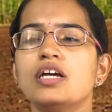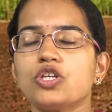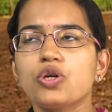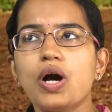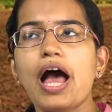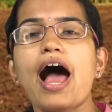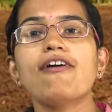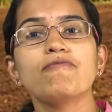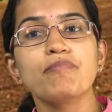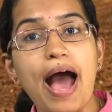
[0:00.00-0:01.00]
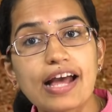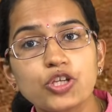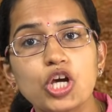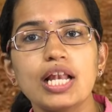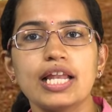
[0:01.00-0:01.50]
you have
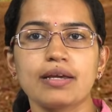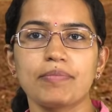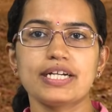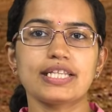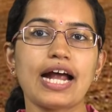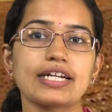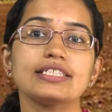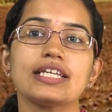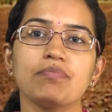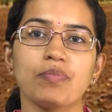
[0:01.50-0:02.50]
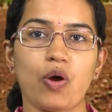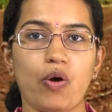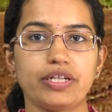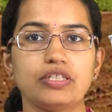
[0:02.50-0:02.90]
manual labor that is employed.